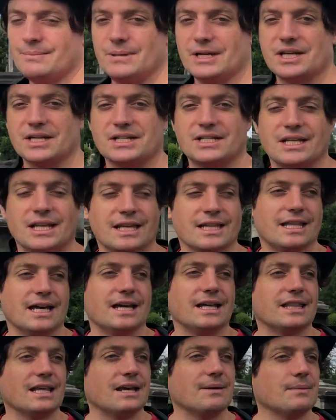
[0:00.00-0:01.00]
because
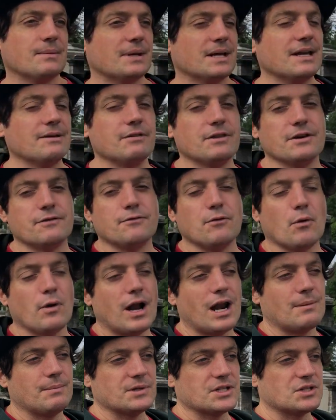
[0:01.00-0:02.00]
they believe in the
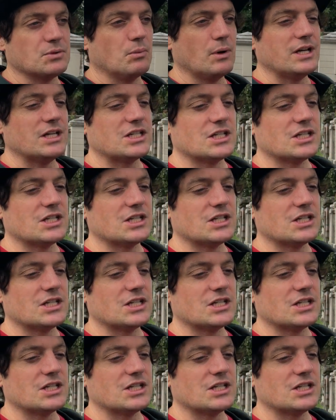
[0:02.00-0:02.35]
four elements,